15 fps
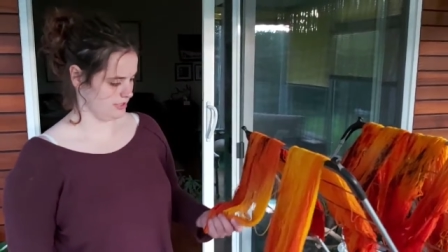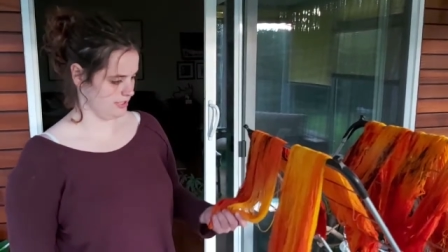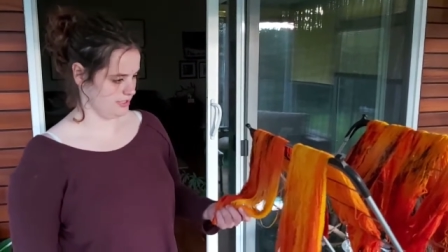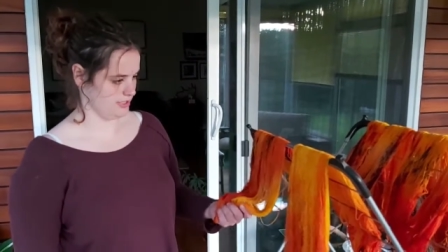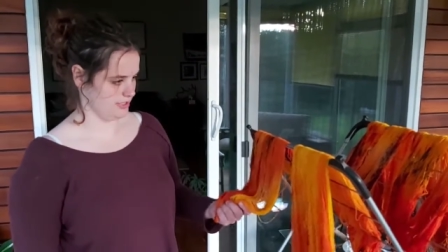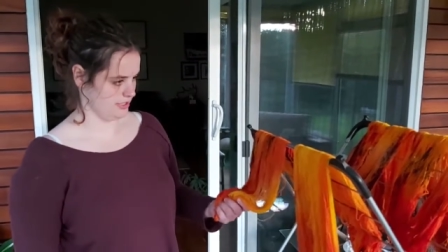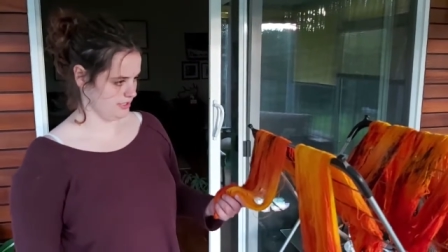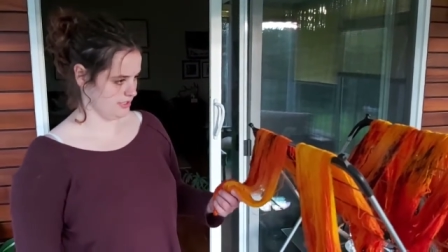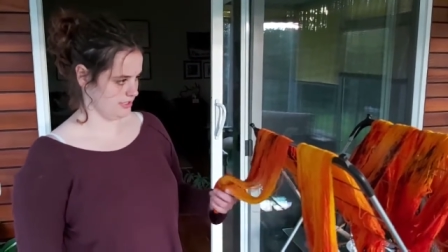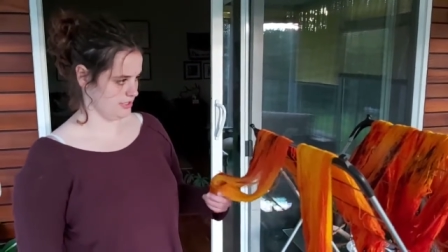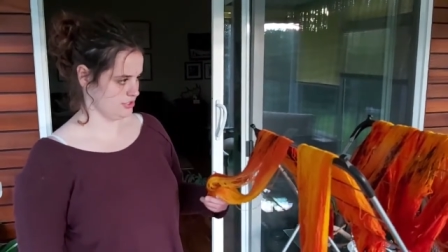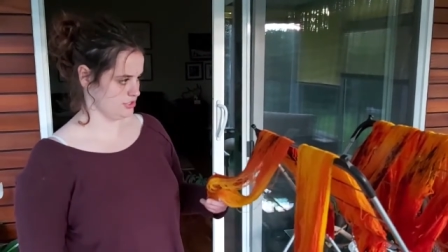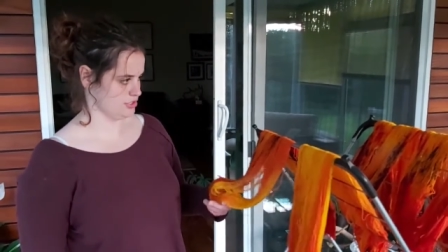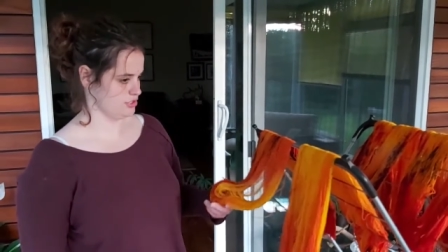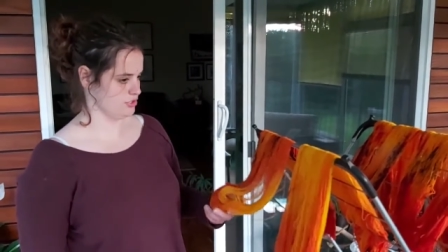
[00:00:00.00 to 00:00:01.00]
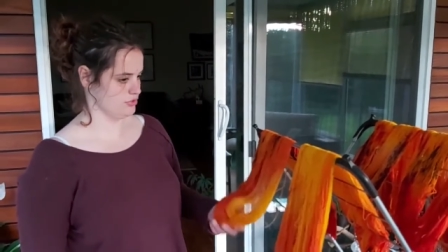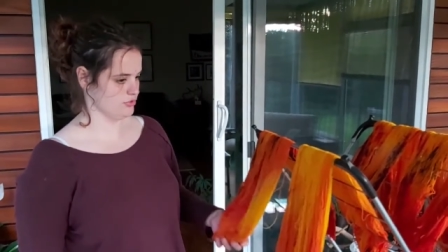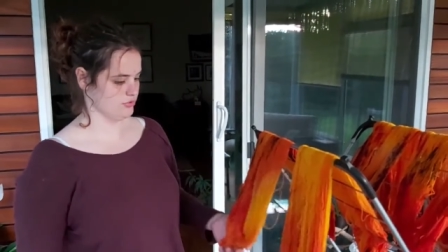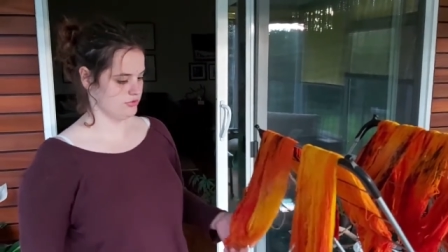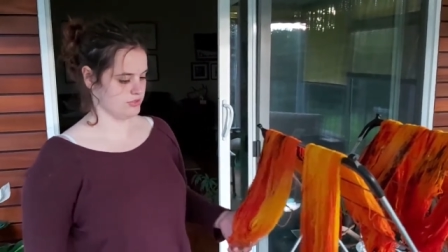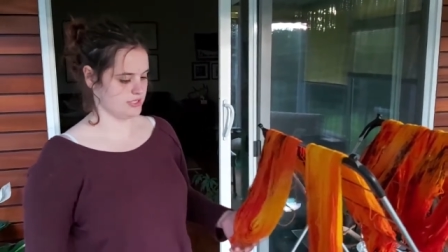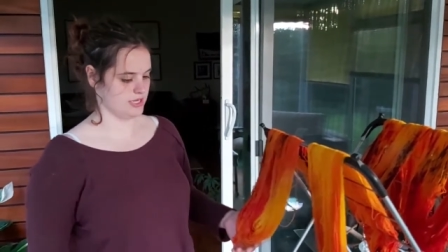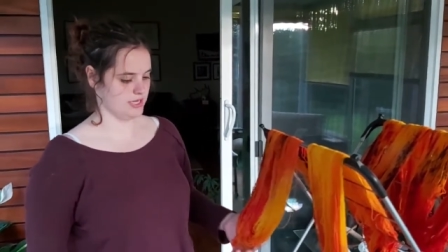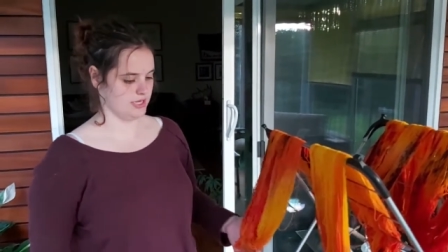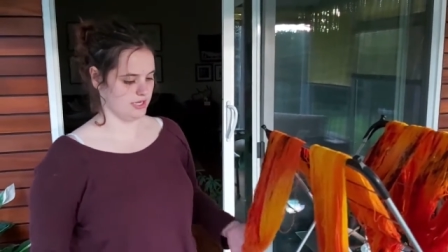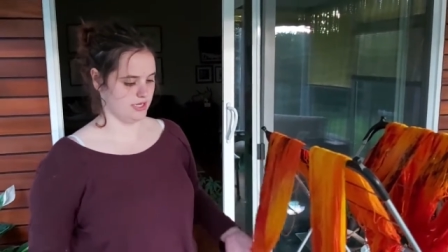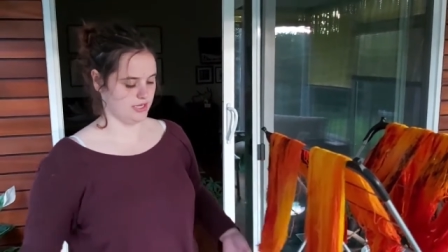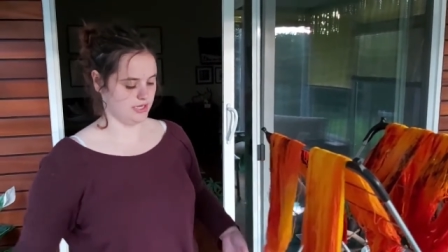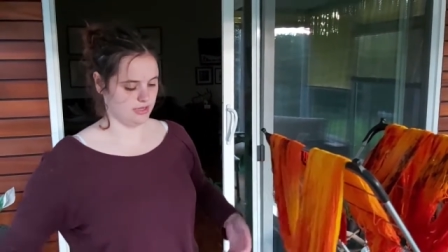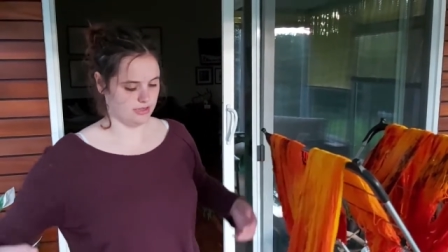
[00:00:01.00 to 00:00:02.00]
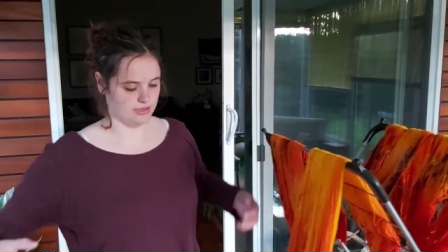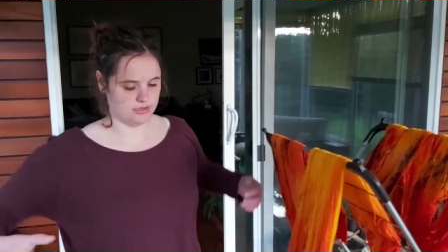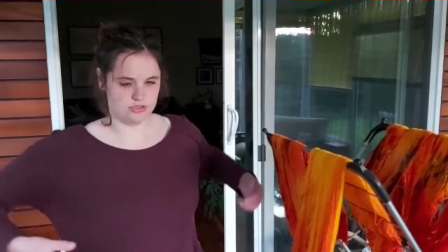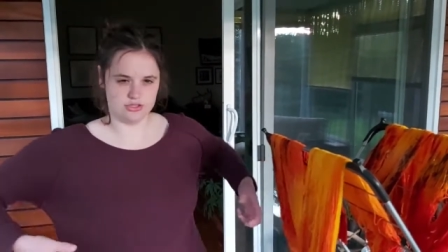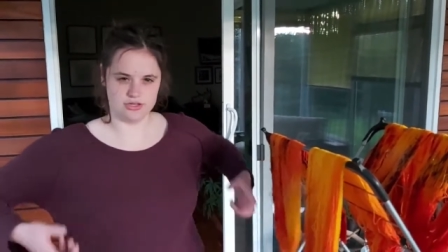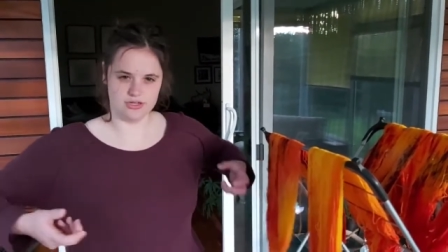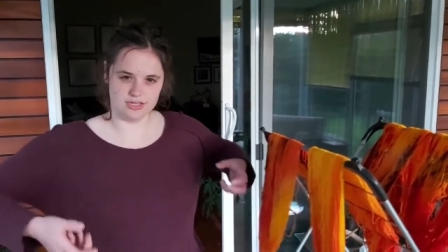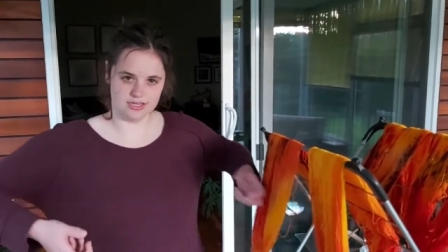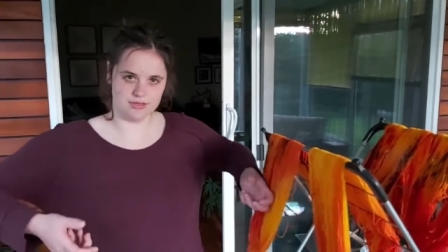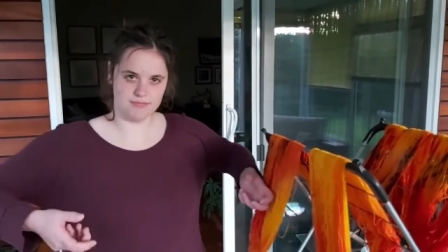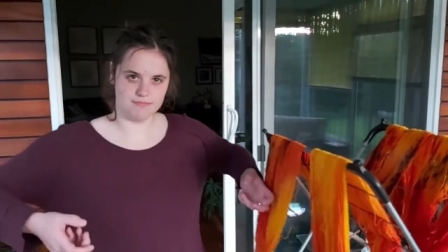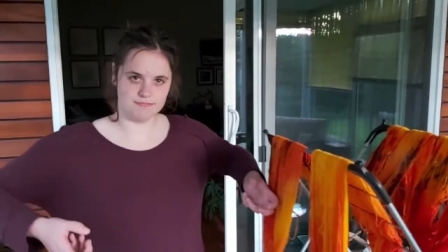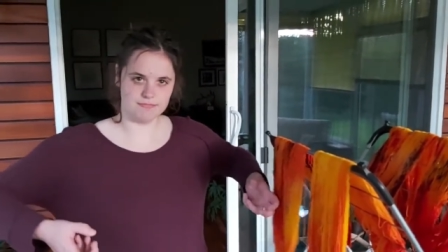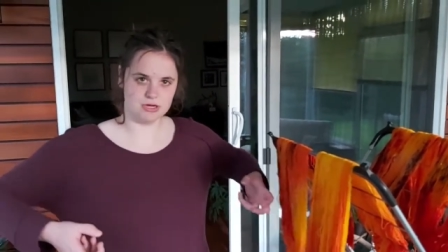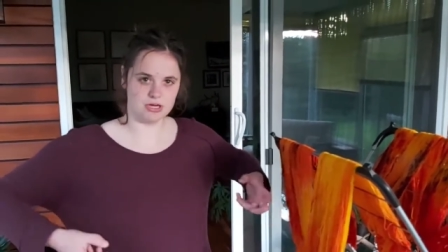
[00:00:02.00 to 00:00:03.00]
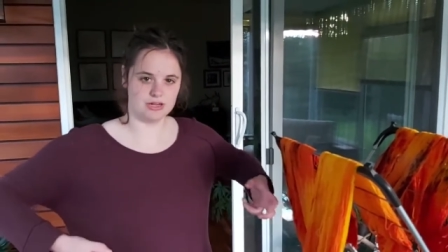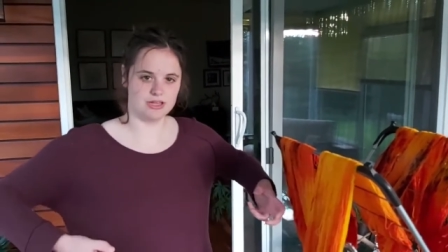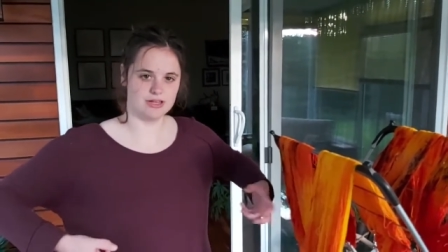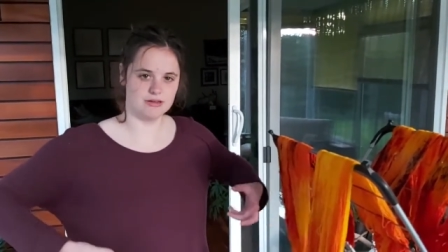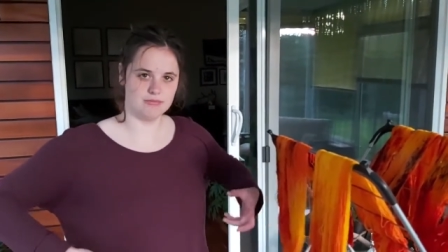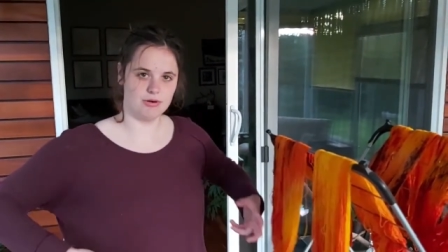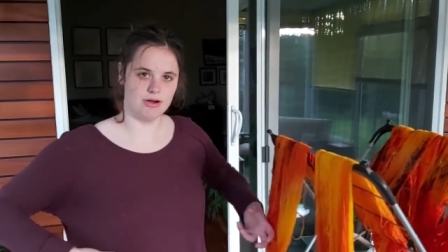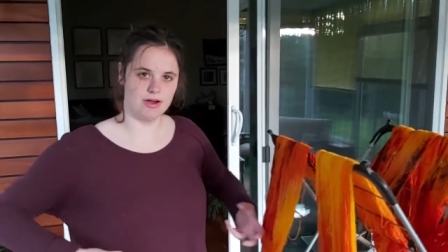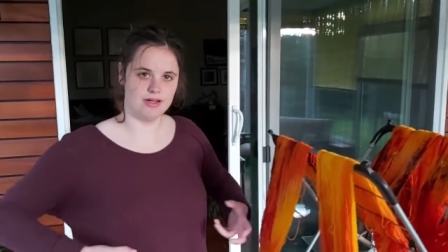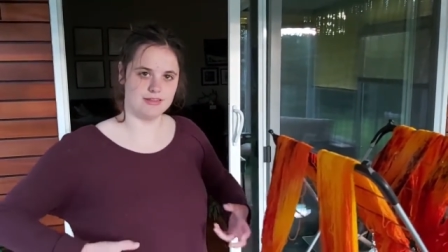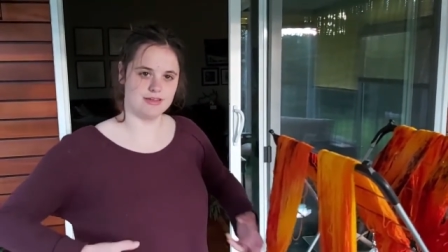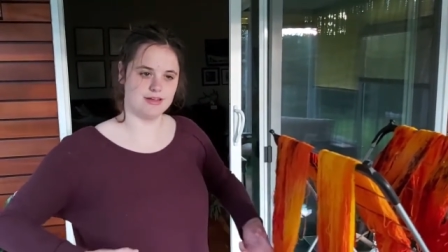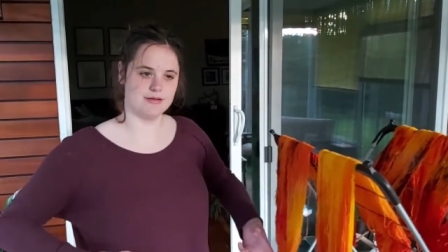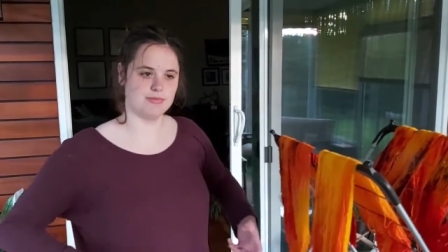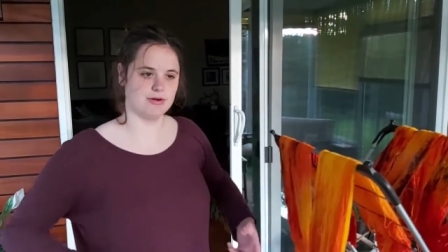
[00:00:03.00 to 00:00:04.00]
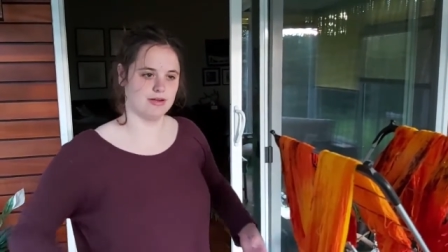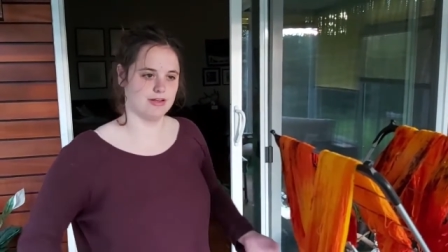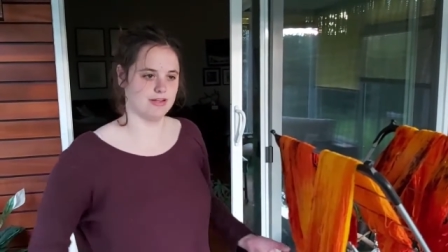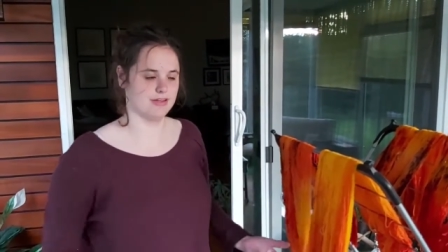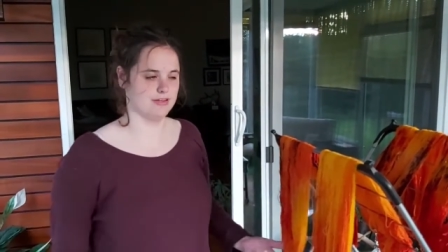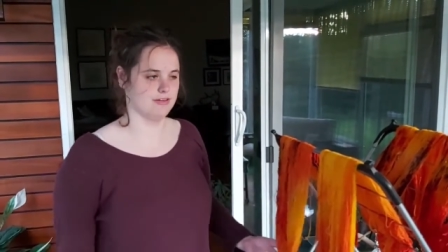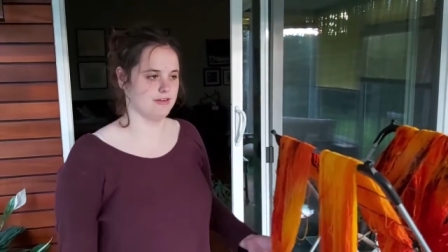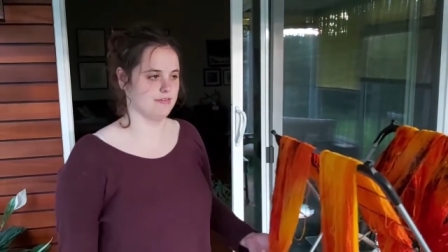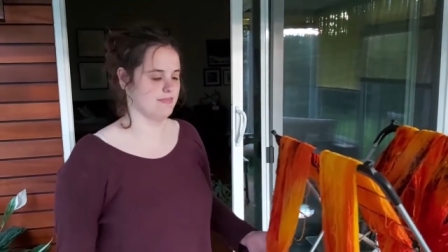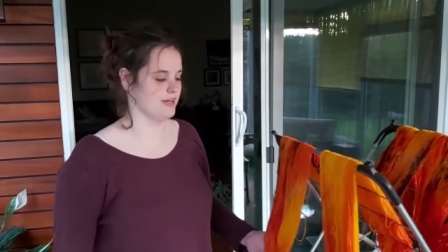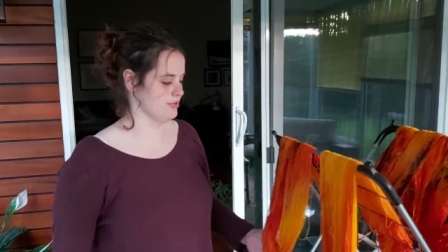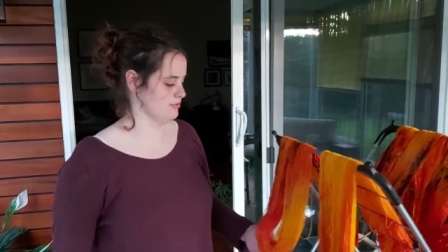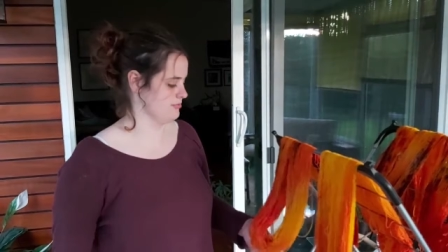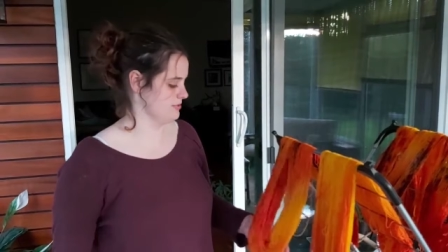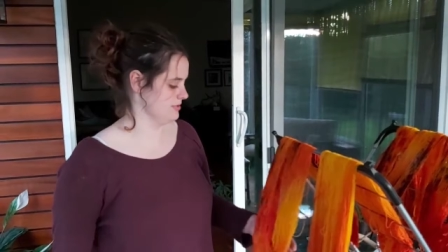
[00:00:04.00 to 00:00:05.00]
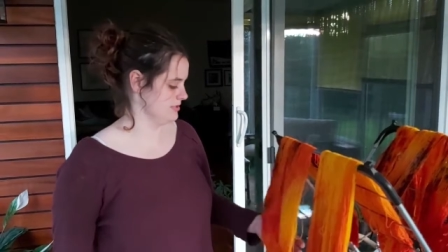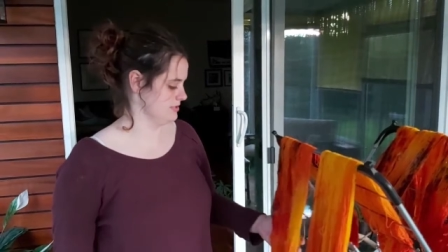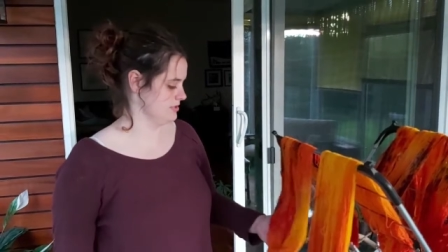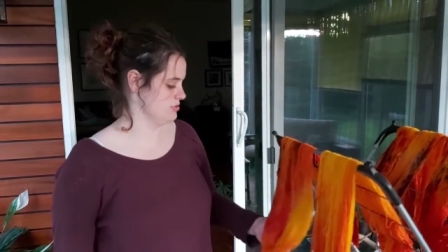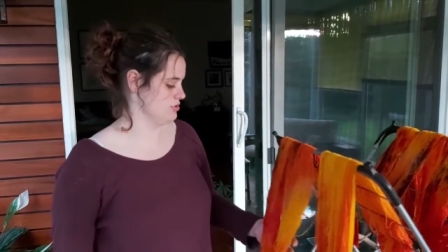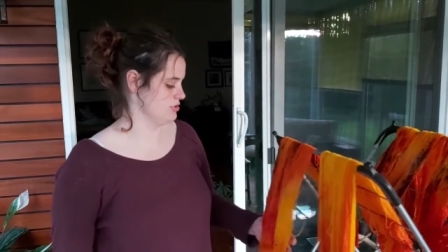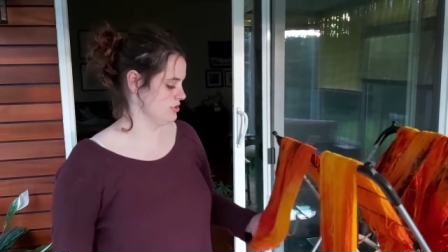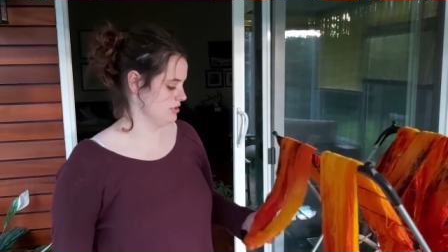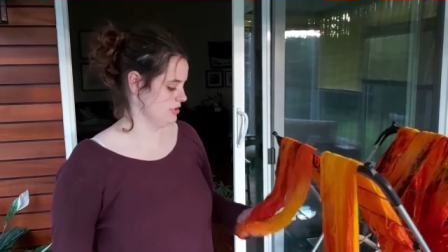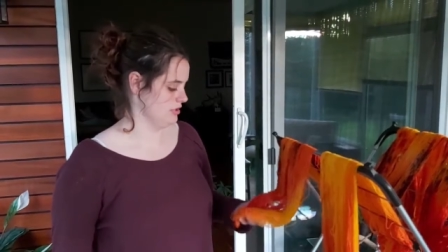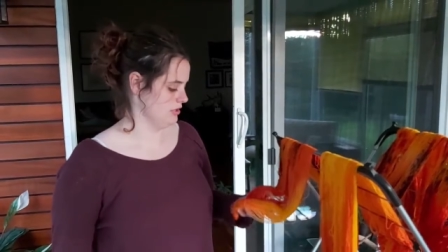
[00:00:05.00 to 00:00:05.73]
And then I just used a turkey cooking pot that I bought at Value Village,